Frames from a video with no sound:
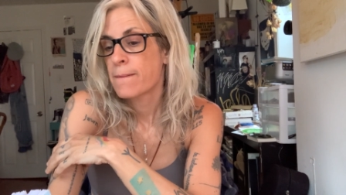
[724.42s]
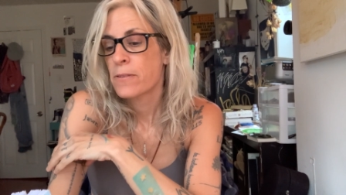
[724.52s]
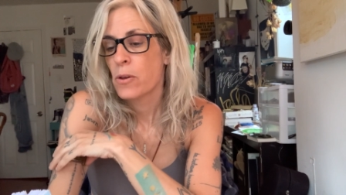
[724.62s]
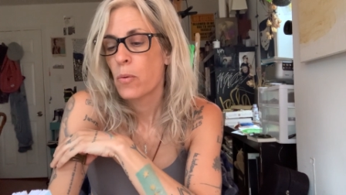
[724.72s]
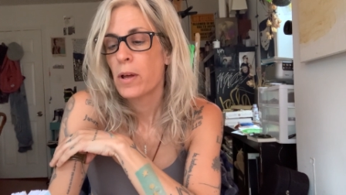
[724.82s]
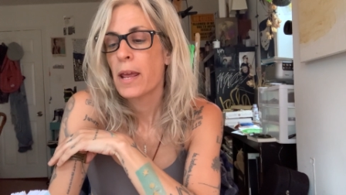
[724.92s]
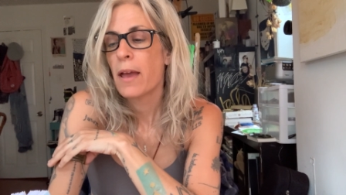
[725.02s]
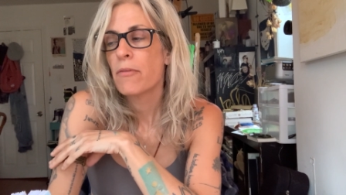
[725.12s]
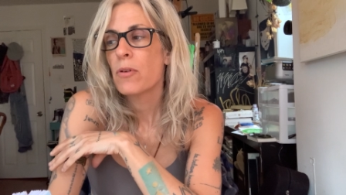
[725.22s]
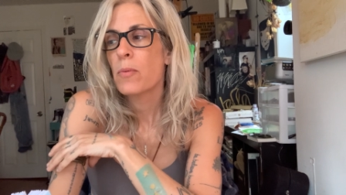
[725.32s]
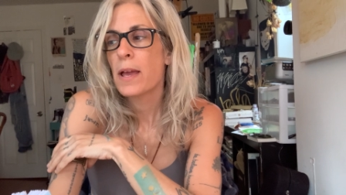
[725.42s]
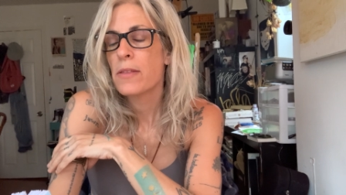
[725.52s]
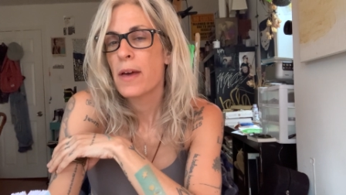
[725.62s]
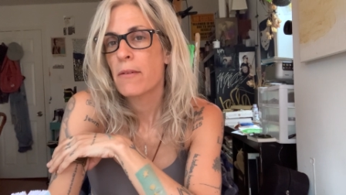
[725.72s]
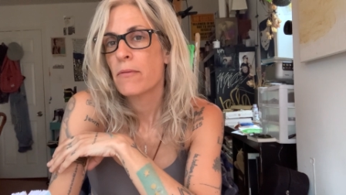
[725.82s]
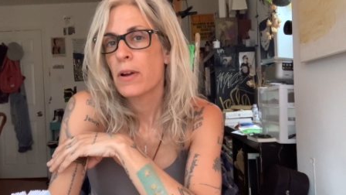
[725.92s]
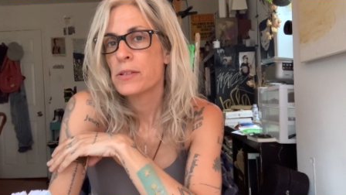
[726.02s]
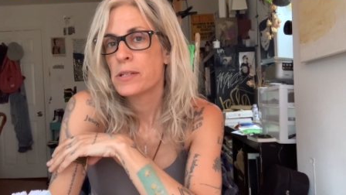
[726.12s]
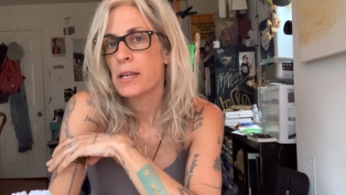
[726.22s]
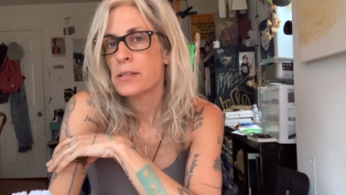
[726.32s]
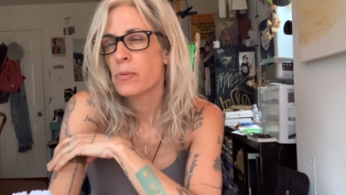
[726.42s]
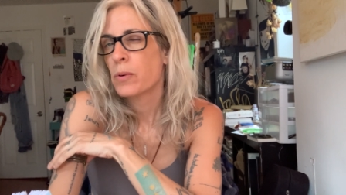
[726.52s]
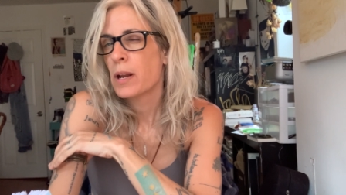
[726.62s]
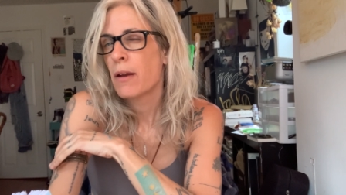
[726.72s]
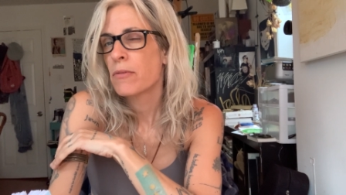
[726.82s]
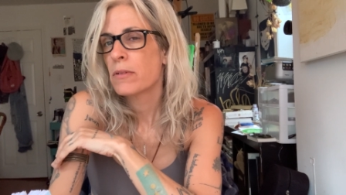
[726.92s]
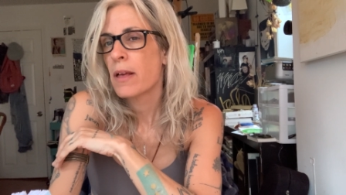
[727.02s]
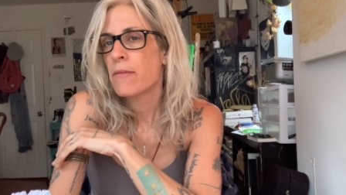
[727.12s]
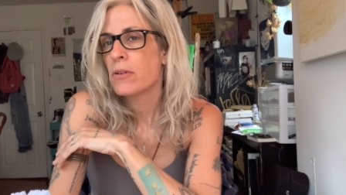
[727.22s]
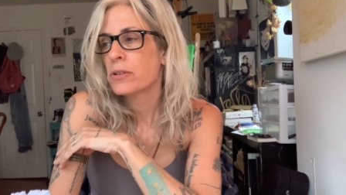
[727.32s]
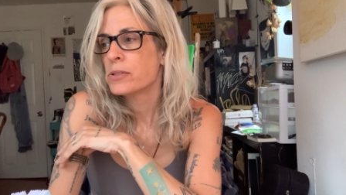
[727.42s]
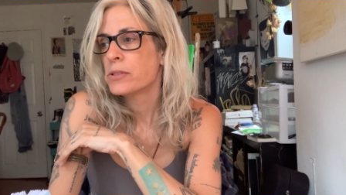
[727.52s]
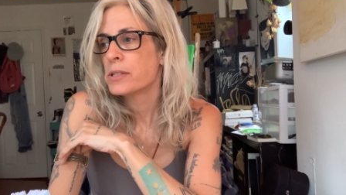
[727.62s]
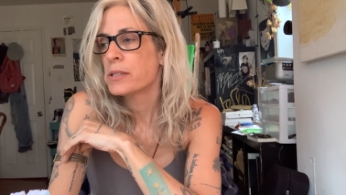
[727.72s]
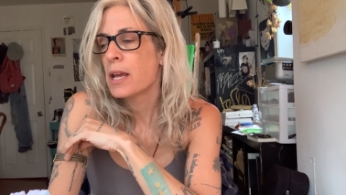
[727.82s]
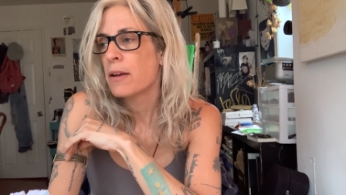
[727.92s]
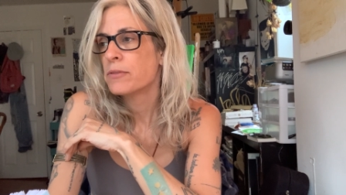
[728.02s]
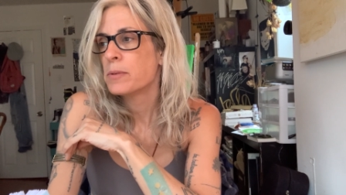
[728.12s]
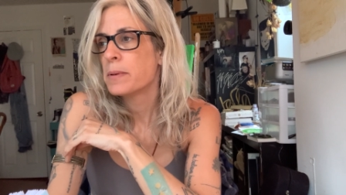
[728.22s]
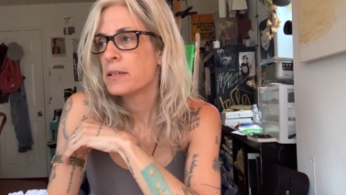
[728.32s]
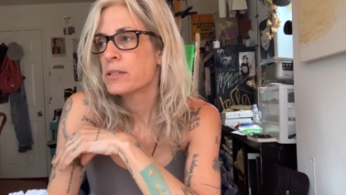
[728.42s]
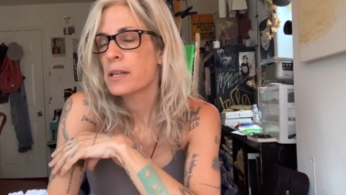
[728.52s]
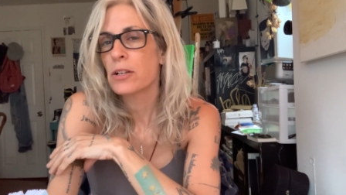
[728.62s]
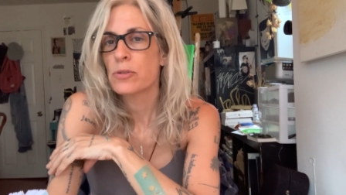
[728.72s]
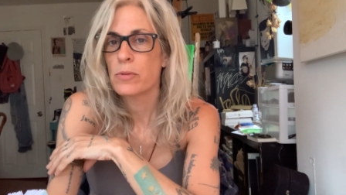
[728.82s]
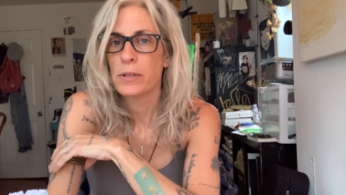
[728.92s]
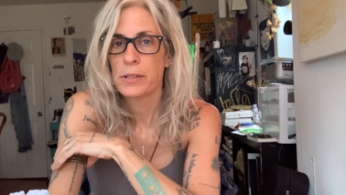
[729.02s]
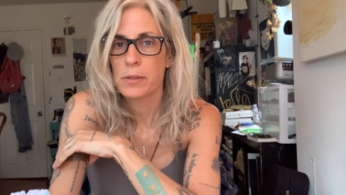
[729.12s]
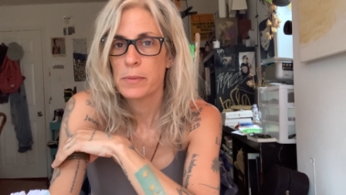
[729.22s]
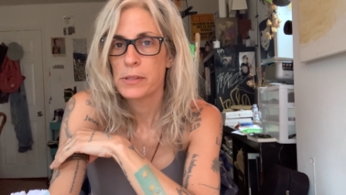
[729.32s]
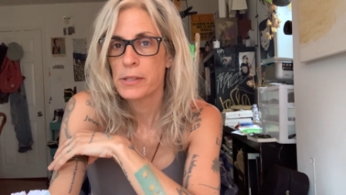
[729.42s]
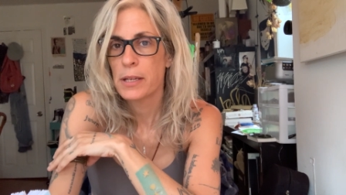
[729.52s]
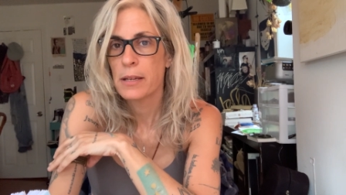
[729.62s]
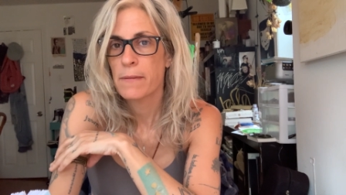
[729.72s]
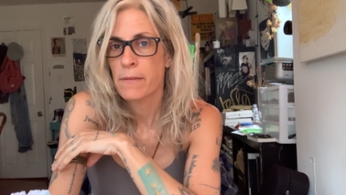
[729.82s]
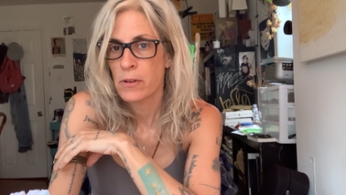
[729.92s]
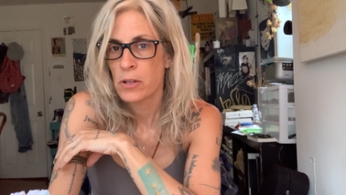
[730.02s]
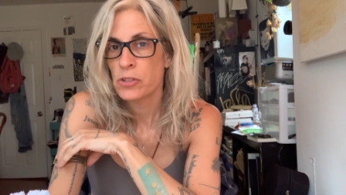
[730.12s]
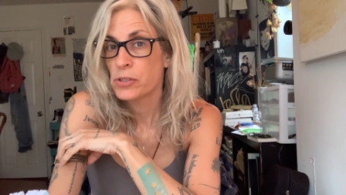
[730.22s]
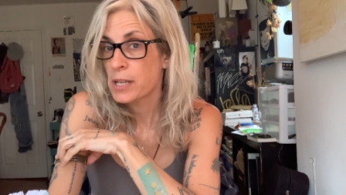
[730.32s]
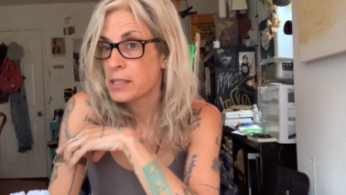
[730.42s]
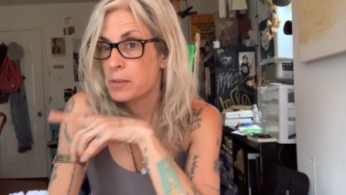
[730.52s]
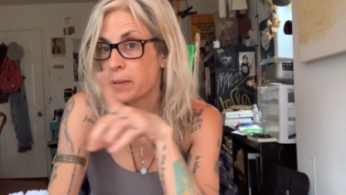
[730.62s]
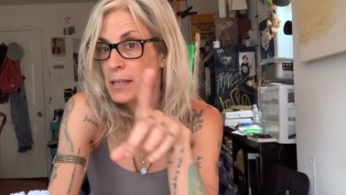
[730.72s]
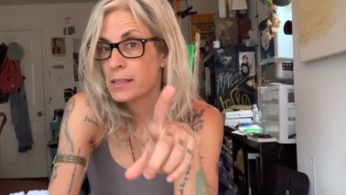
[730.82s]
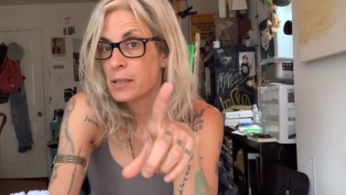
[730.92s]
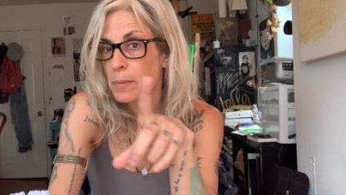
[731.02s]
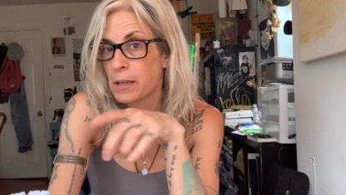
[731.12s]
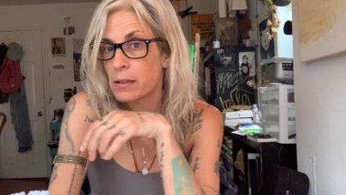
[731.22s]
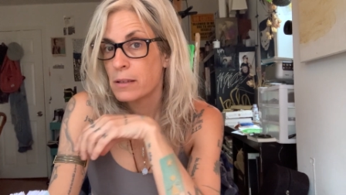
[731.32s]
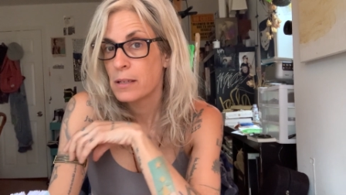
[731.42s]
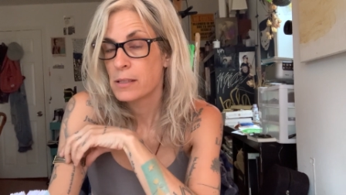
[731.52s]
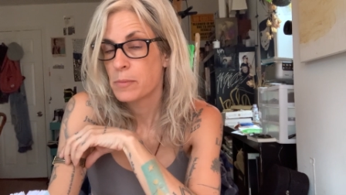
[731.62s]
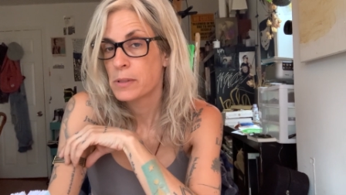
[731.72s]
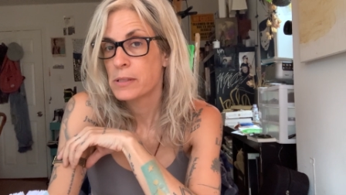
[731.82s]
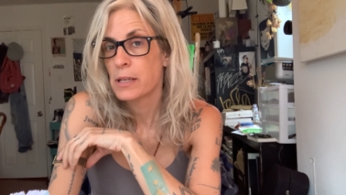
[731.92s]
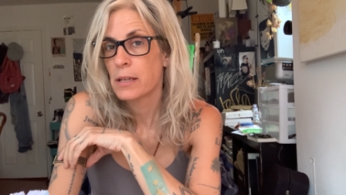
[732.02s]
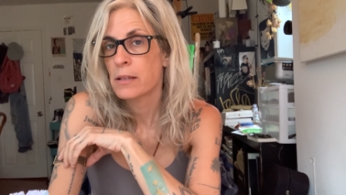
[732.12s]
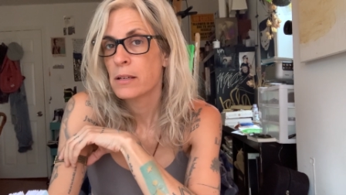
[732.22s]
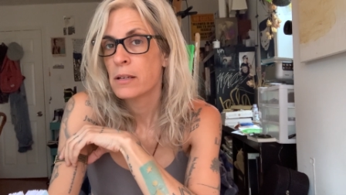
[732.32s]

So whatever way that resonates and whatever level, because it doesn't have to be sexual intimacy, just has to be intimate intimacy.